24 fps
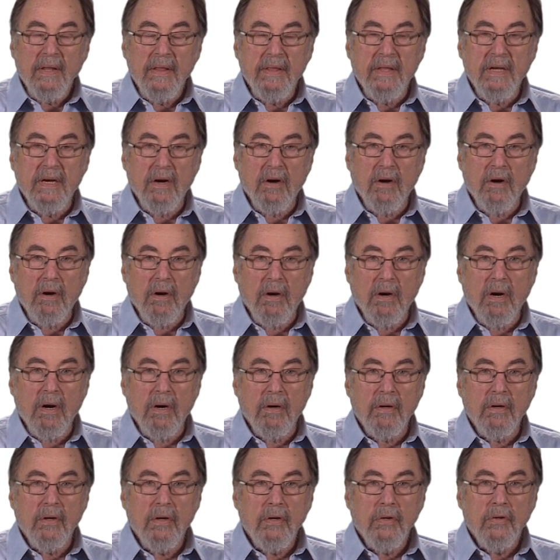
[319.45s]
There
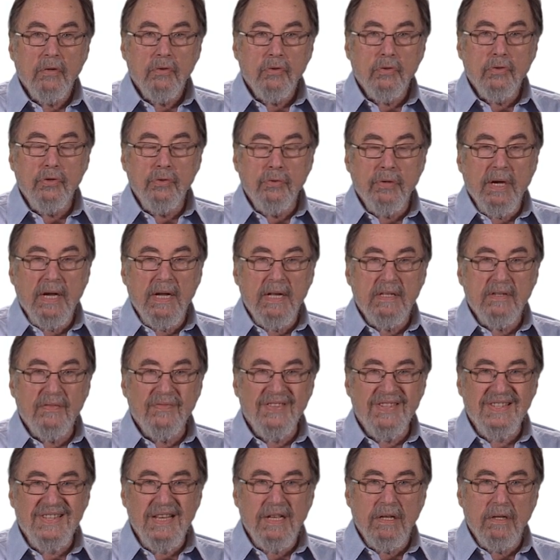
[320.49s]
are two kinds of
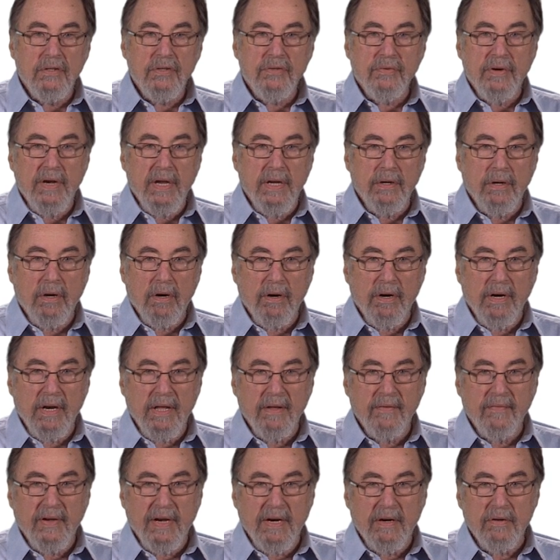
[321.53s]
single-strand
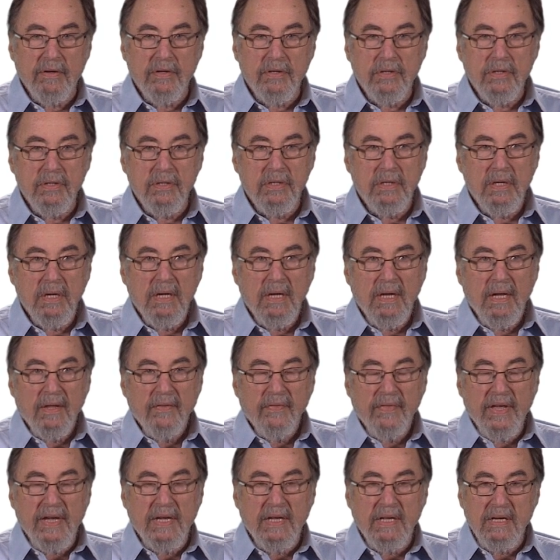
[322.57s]
RNA viruses.
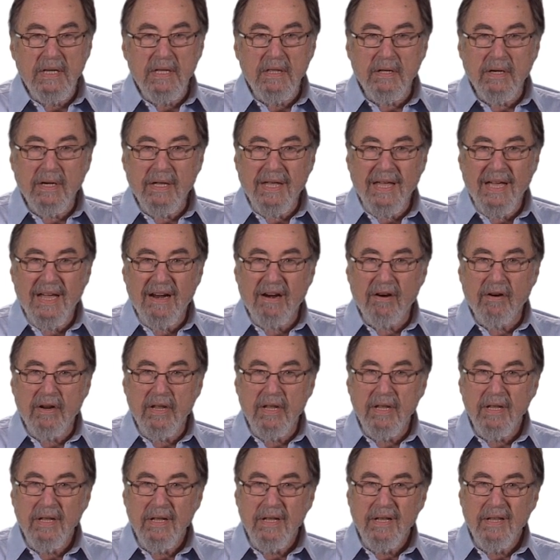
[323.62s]
They can either
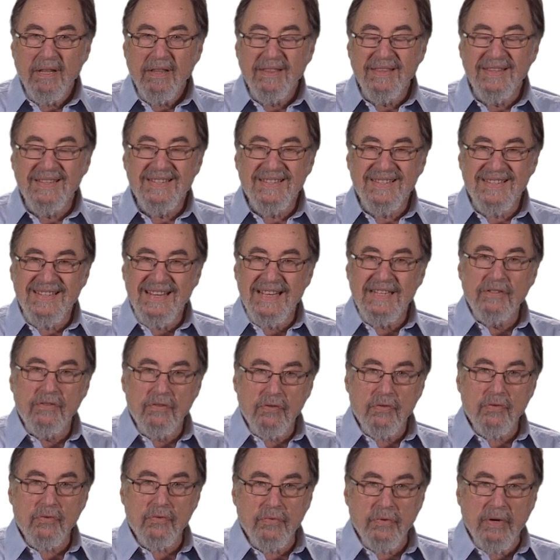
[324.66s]
carry the
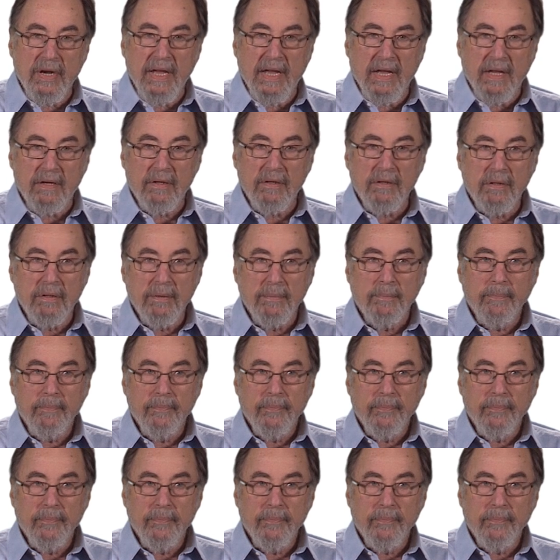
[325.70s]
sense strand,